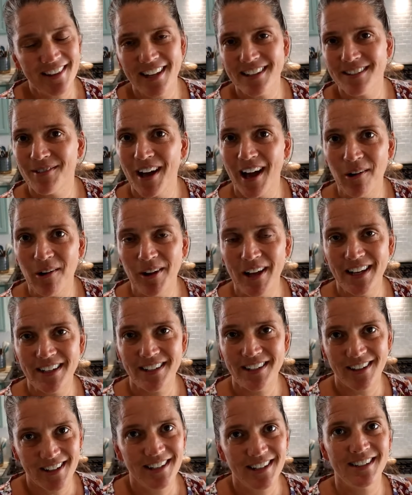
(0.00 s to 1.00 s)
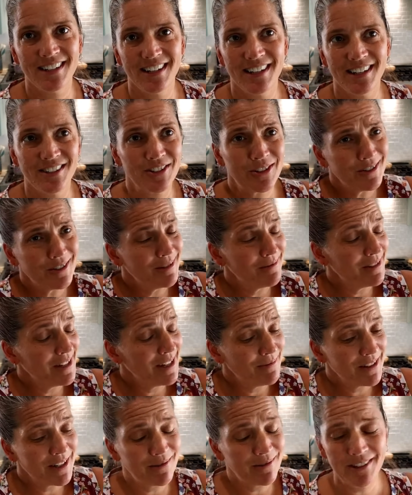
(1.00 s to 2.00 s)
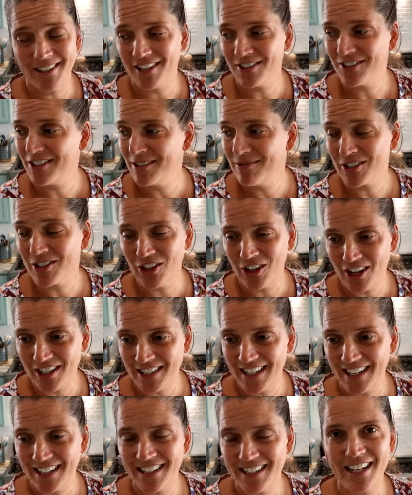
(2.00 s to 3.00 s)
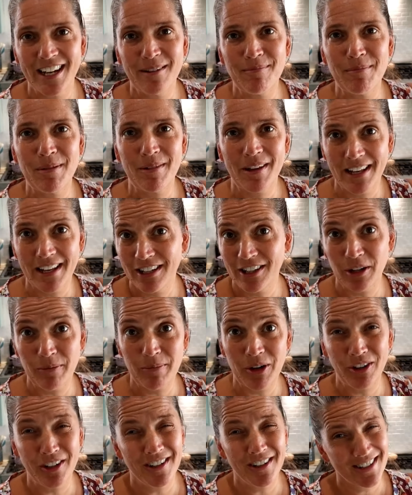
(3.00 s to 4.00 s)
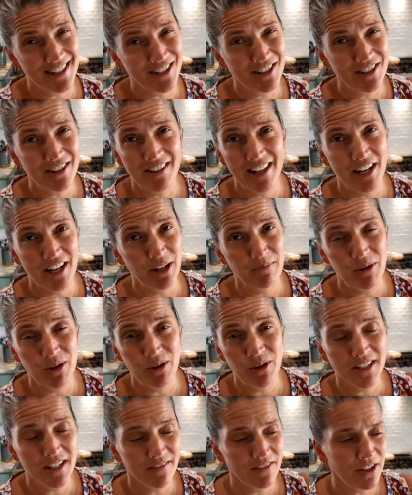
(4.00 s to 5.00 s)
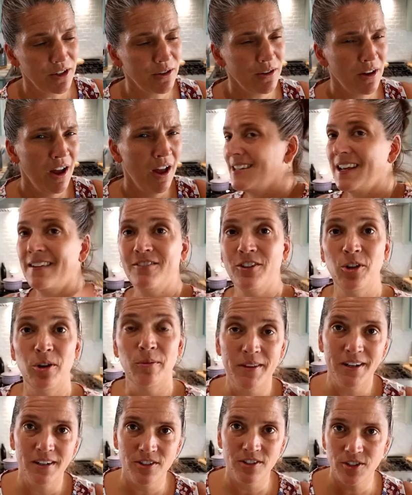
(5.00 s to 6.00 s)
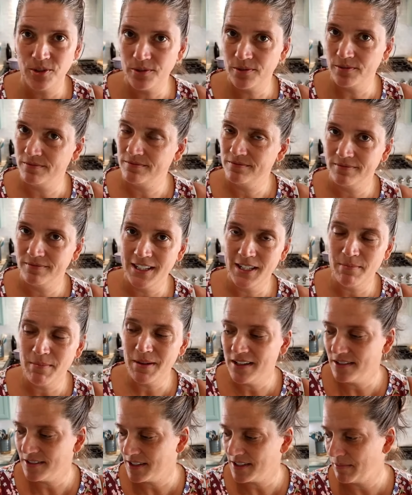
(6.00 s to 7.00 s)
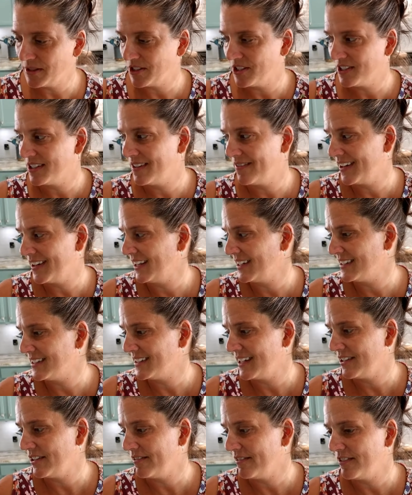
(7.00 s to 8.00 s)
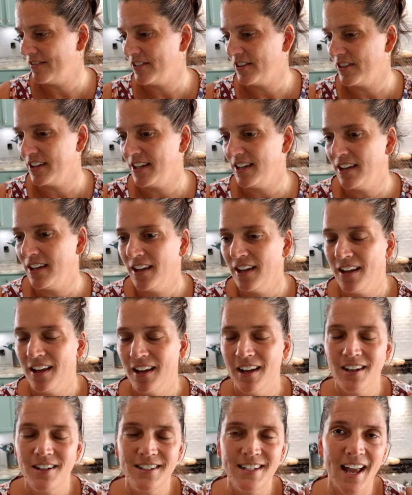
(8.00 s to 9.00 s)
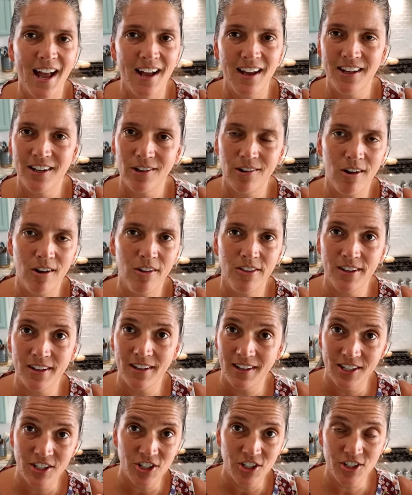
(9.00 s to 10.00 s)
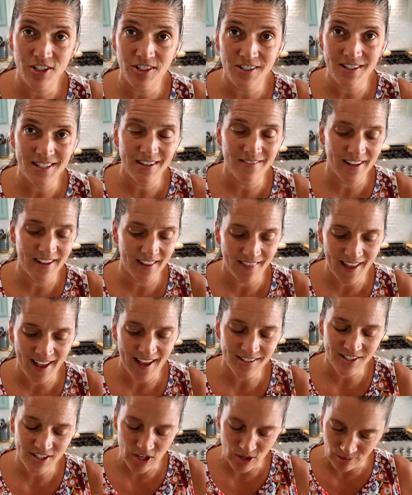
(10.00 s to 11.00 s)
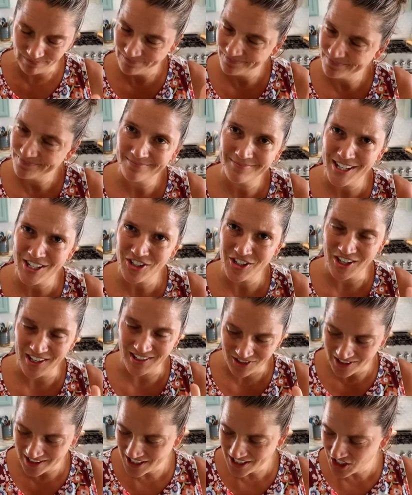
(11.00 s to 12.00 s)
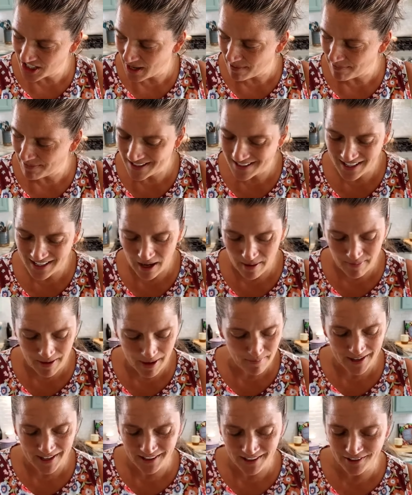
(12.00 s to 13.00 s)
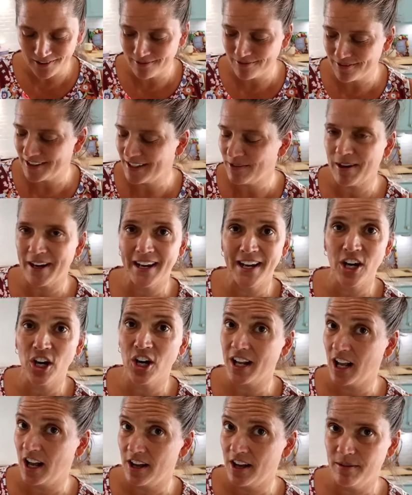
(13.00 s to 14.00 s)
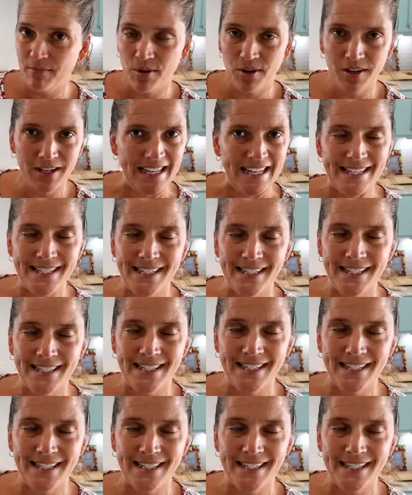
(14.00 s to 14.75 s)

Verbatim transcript: I think that's how we'll end our night tonight. So sometimes I will. Yesterday was a long day. Today maybe I'll end a little bit early because I still have a lot of computer stuff do. Because I have to go up there and do emails and a bunch of stuff that I gotta send over for the, you know, all the insurance stuff like that. So it's good. So let's chop these up. I'll make a little thing right here on a cutting board.